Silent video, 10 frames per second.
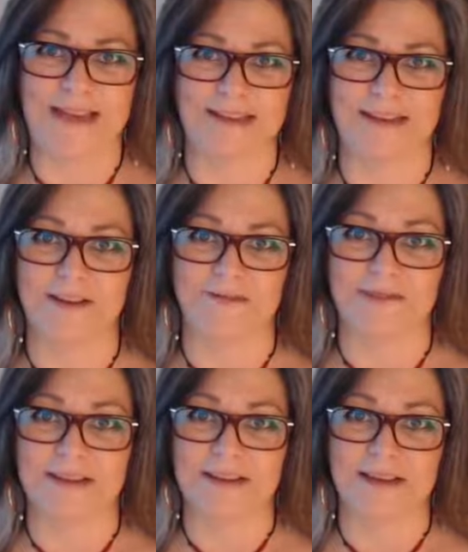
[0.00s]
that
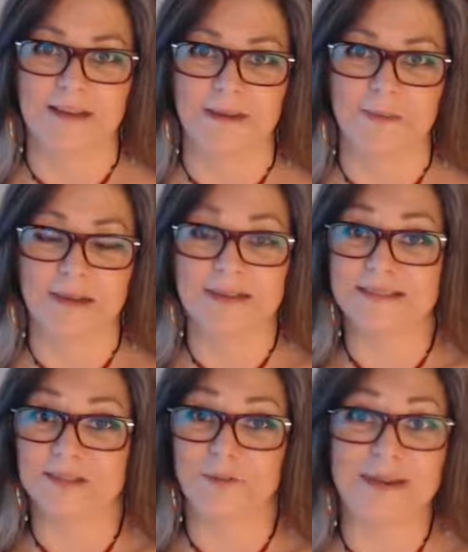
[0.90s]
gift,
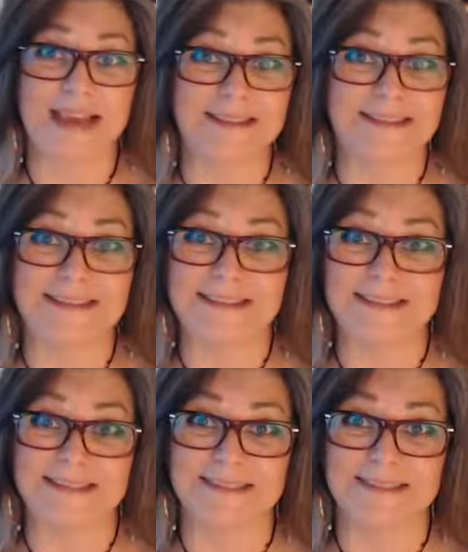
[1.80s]
because the reality
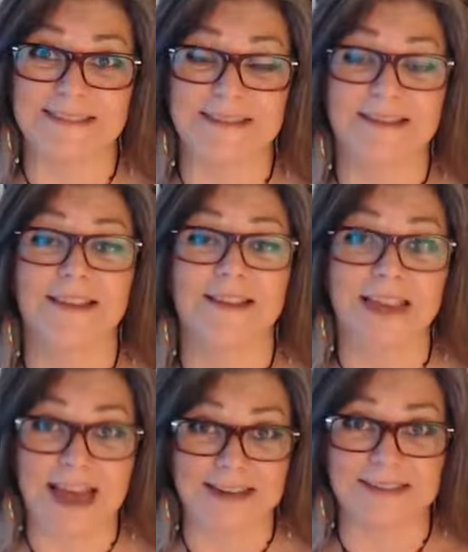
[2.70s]
is,
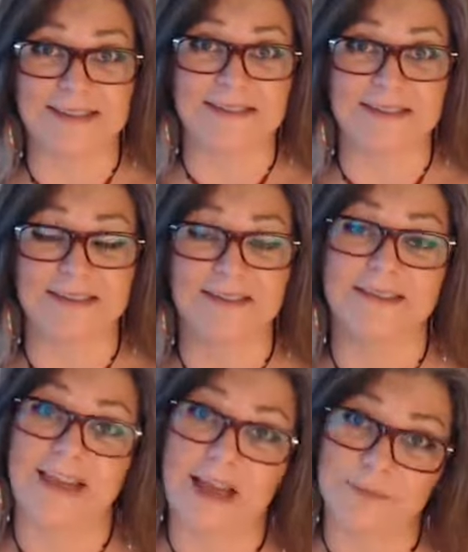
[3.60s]
that is
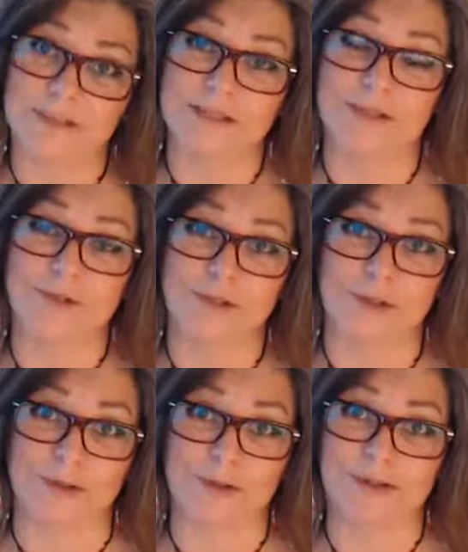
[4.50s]
the absolute
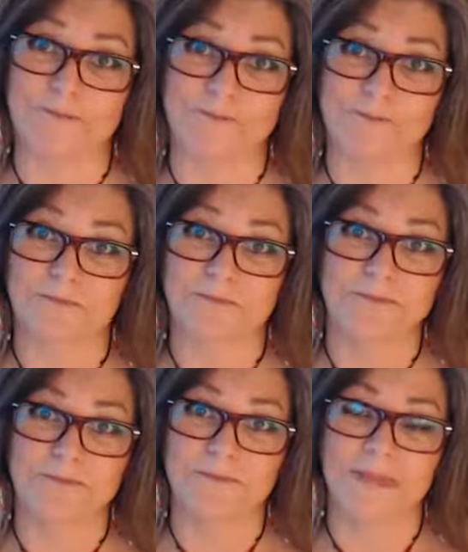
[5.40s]
truth.
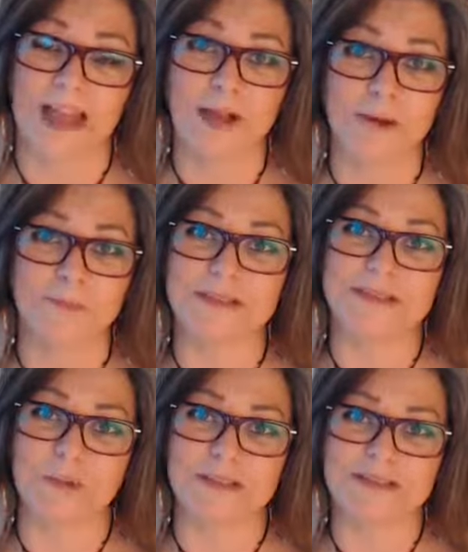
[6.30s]
I hope
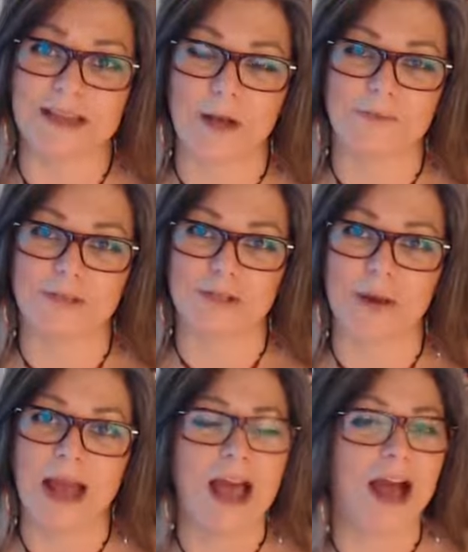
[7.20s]
this quiz helped
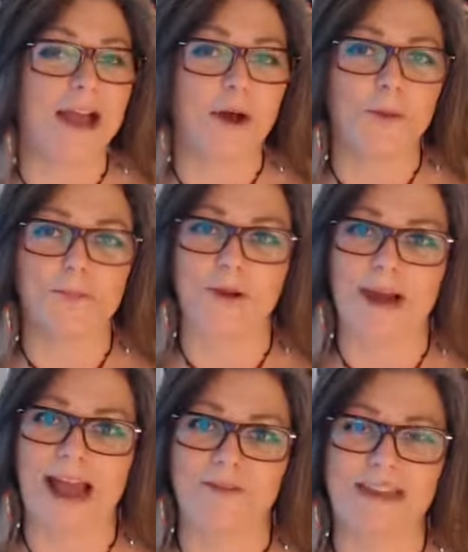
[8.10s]
you. I hope
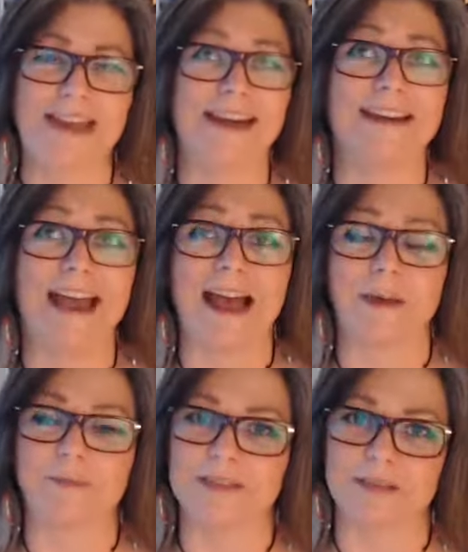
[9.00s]
you're having an
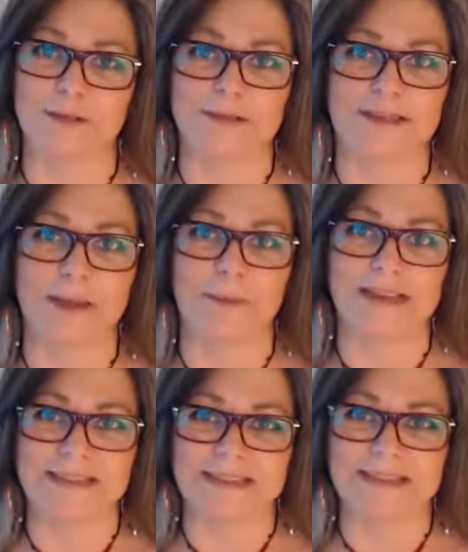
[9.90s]
absolutely
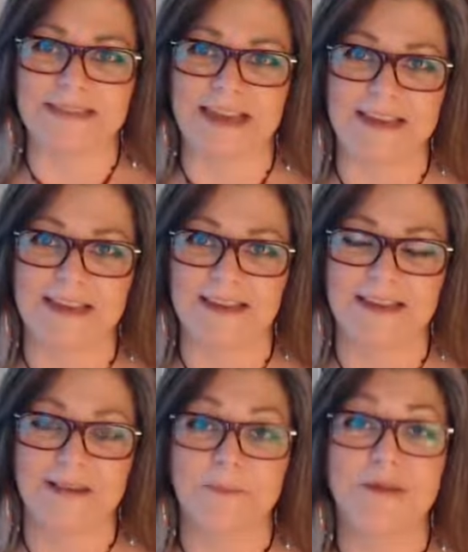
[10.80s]
amazing day,
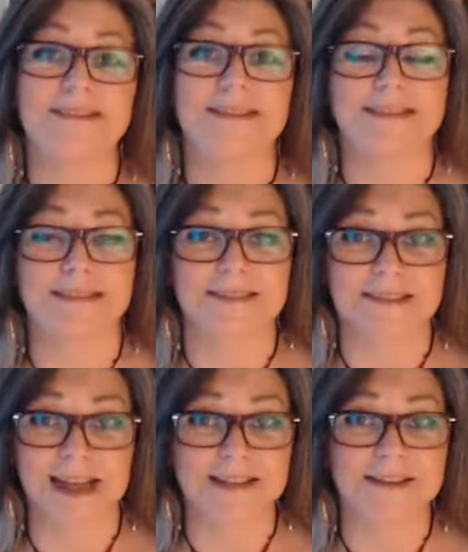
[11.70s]
because that's
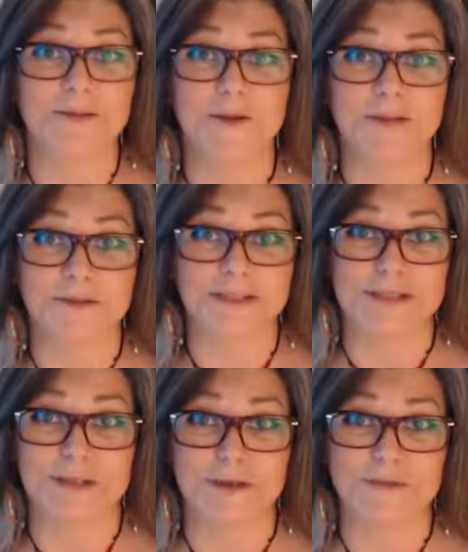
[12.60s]
exactly what you
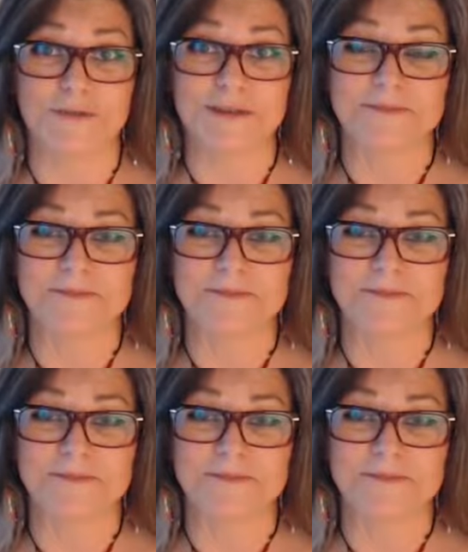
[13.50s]
deserve.